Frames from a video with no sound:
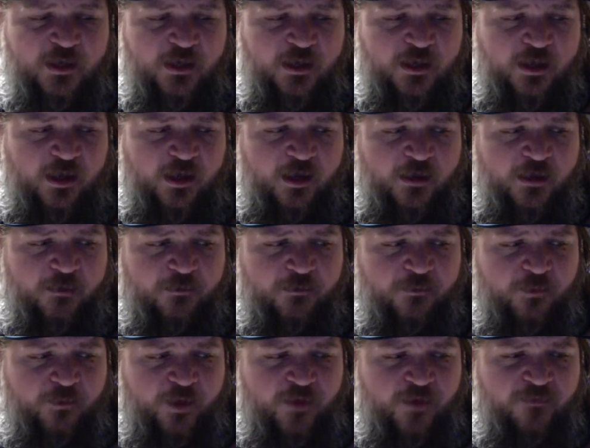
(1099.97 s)

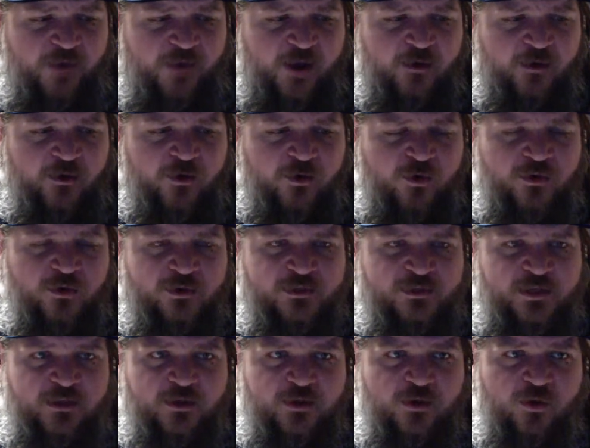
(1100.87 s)
if Aaron
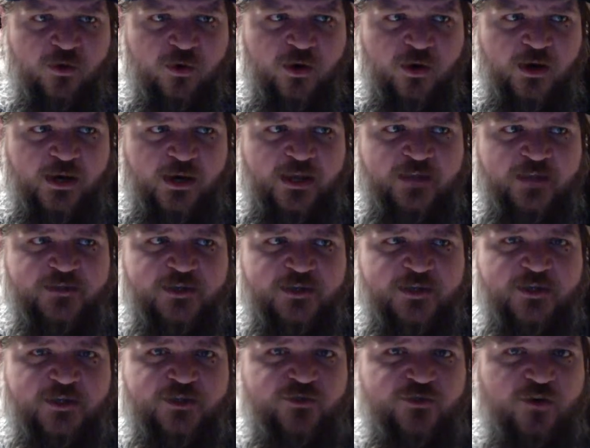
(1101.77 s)
Gordon's on the court, he's
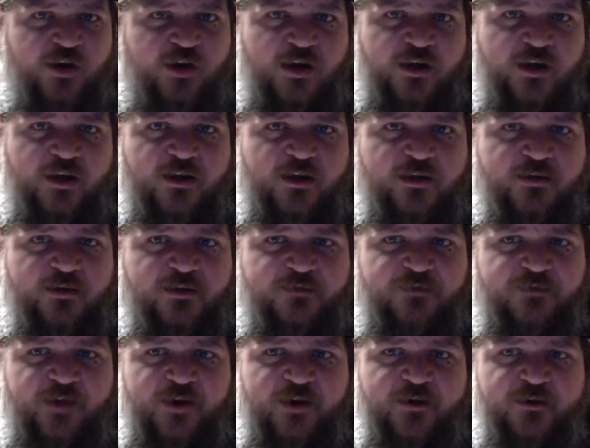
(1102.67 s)
going to draw
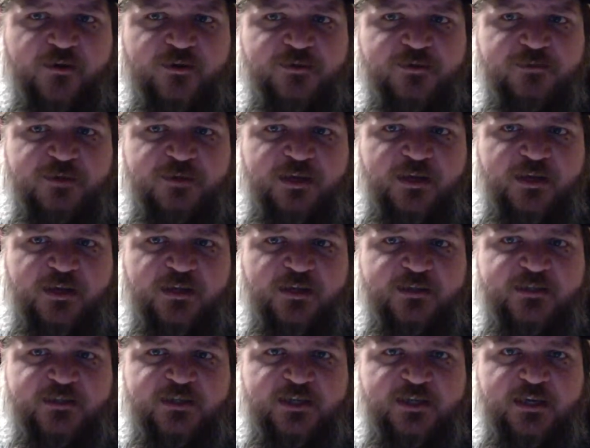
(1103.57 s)
defenders
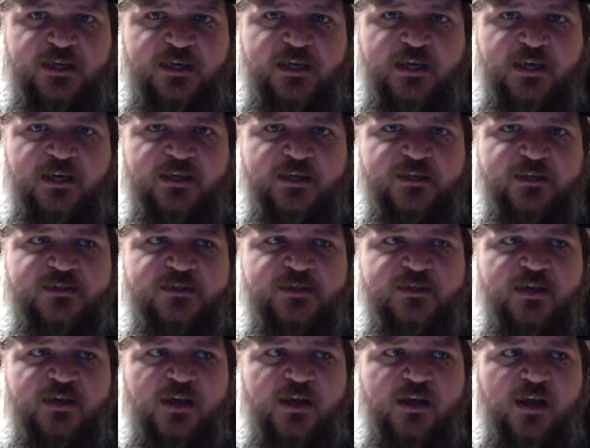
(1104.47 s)
because he is
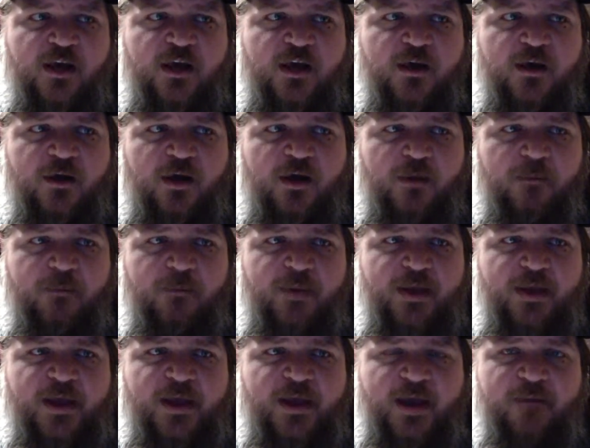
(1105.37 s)
a
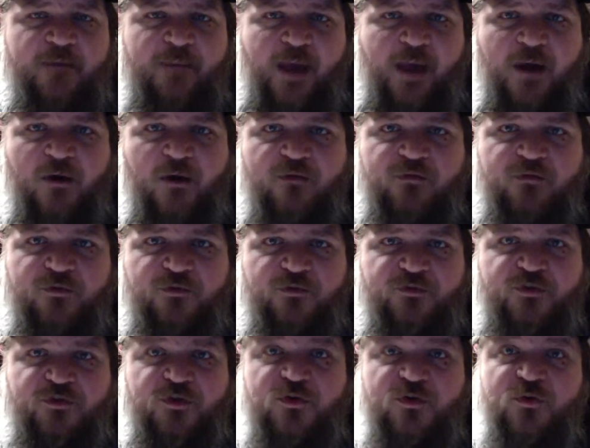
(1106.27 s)
big and powerful
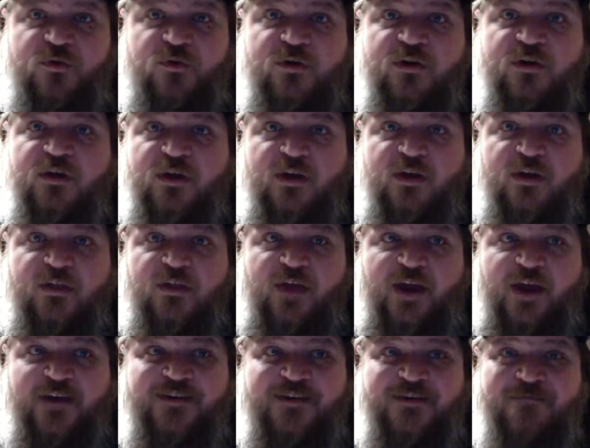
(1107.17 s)
dude
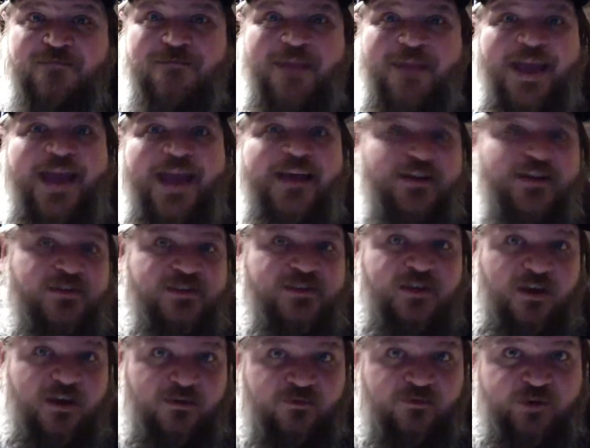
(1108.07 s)
that demands
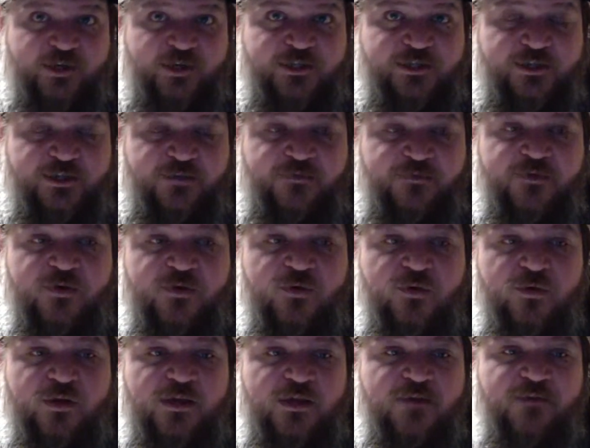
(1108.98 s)
coverage. If
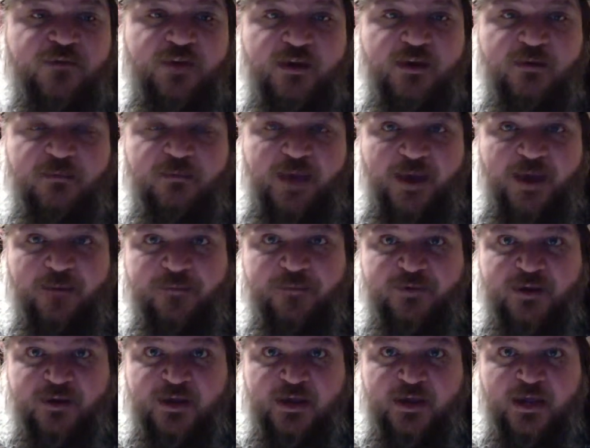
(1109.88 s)
you leave him
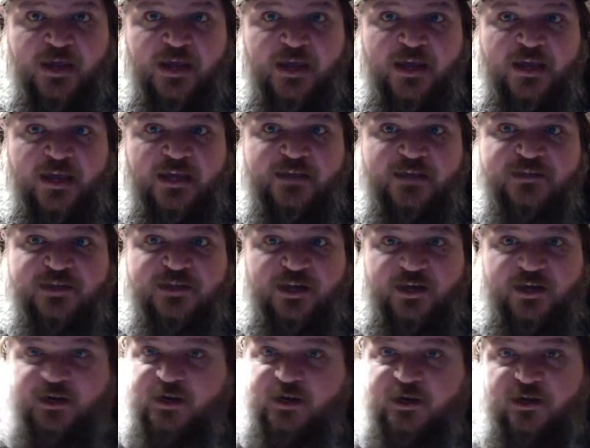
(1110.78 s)
empty, he's
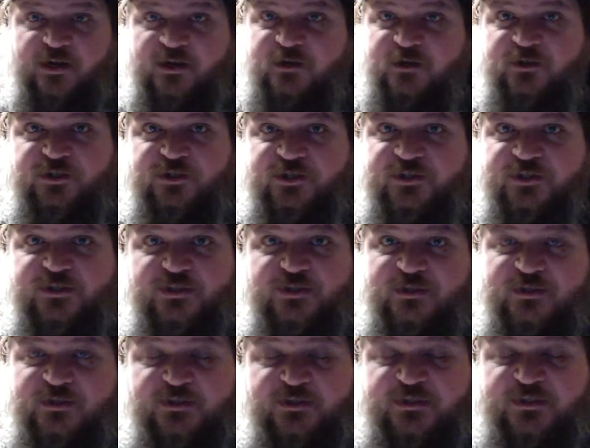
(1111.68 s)
going to
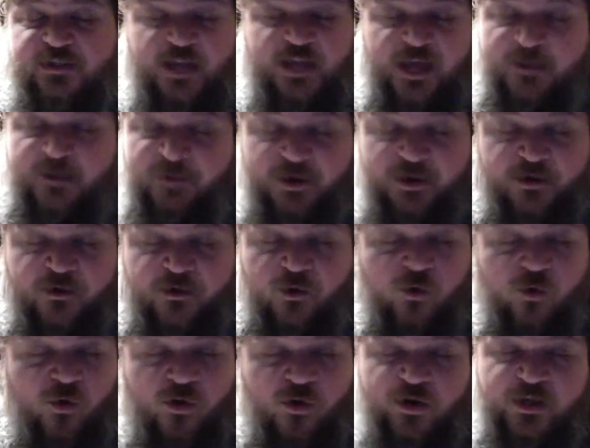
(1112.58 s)
just slam it,
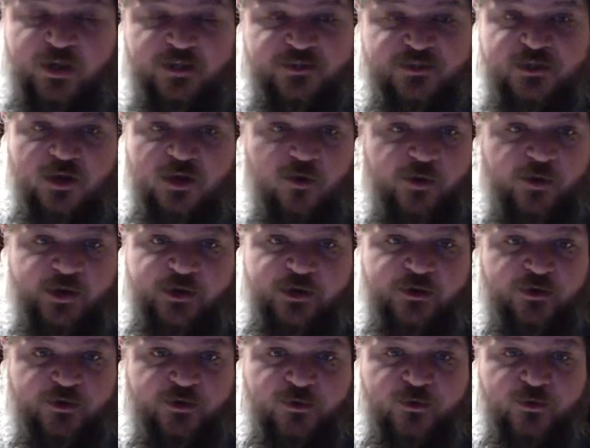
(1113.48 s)
or he's going
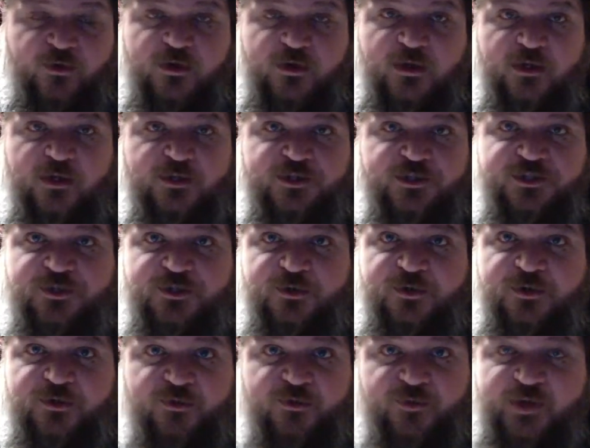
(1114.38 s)
to
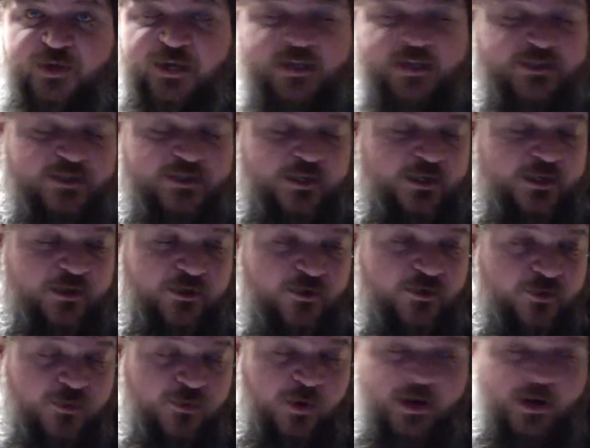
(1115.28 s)
shoot a three. He's going to
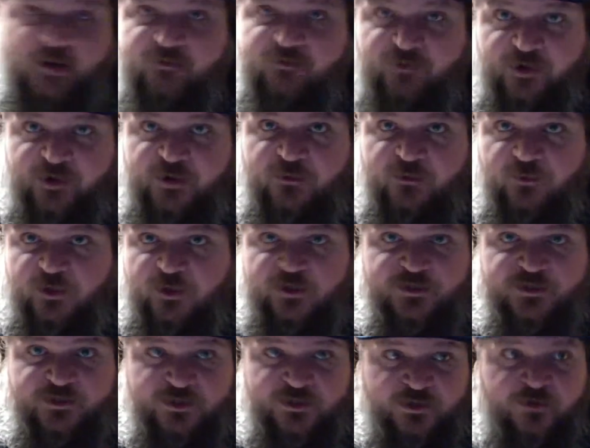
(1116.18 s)
do whatever he
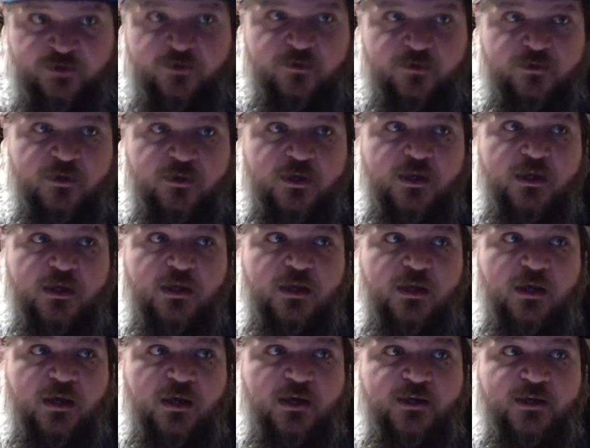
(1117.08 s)
wants to do.
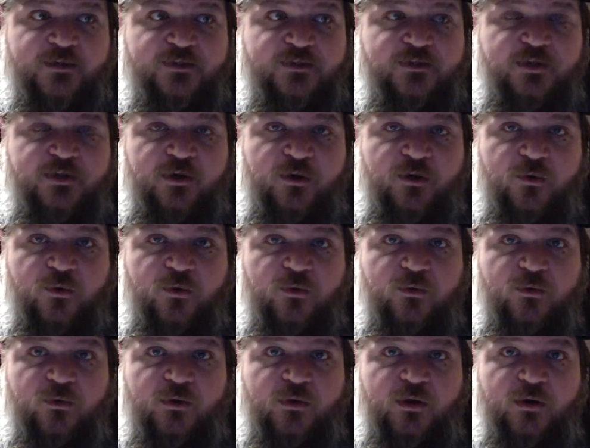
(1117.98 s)

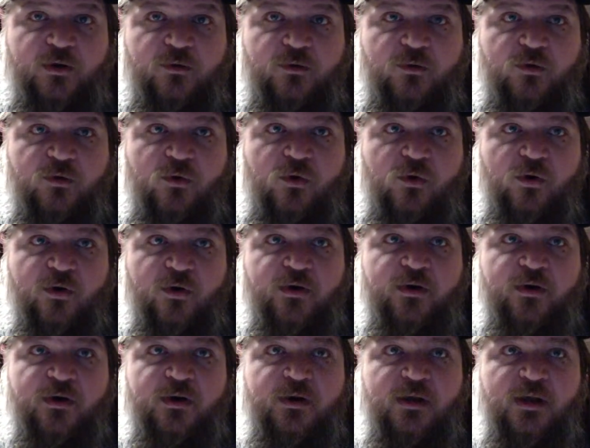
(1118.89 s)
So
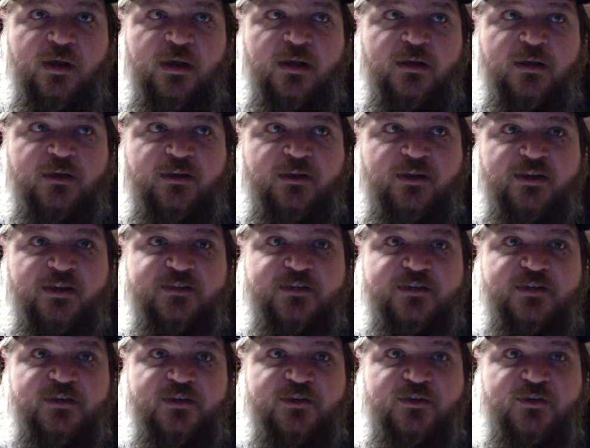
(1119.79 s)
Gordon
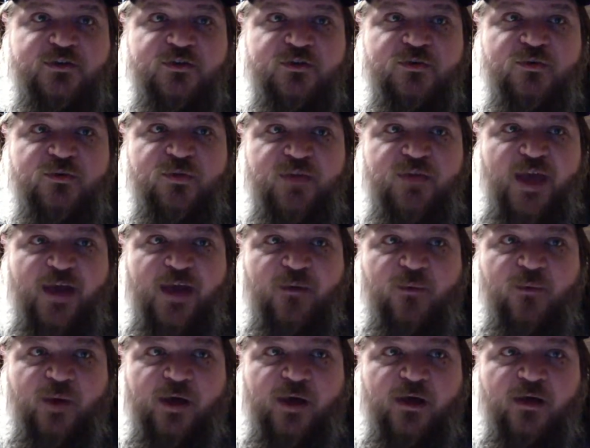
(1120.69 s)
doesn't do that
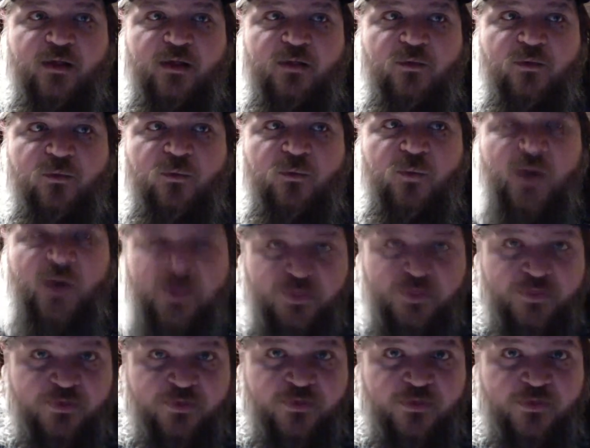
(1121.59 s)
well
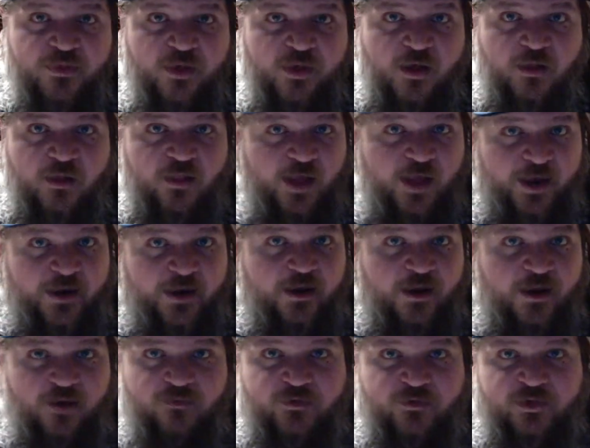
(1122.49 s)
with a lot of
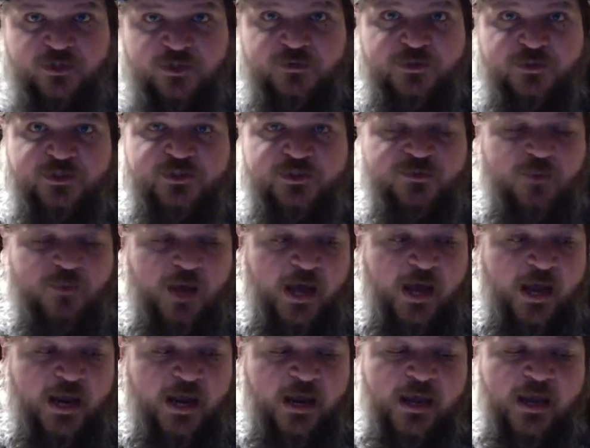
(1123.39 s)
coverage, which is
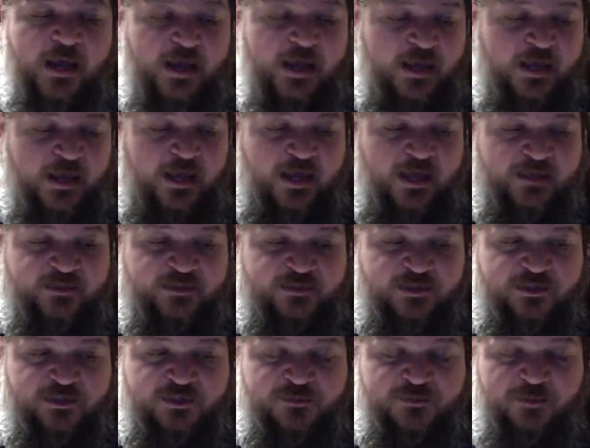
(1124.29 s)
why he has
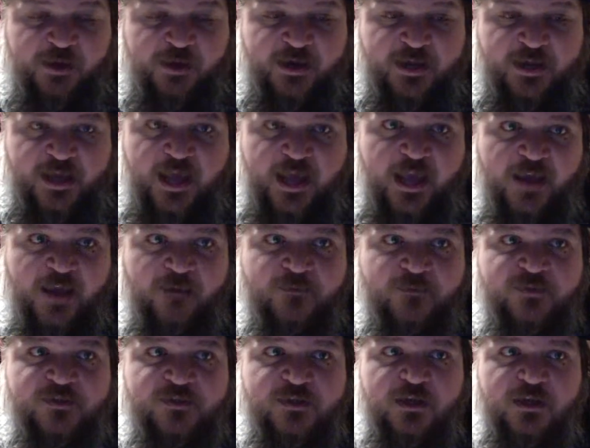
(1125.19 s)
such spotty
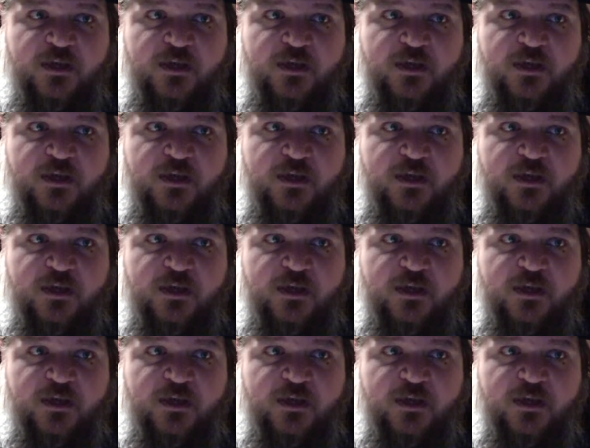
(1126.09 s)
games,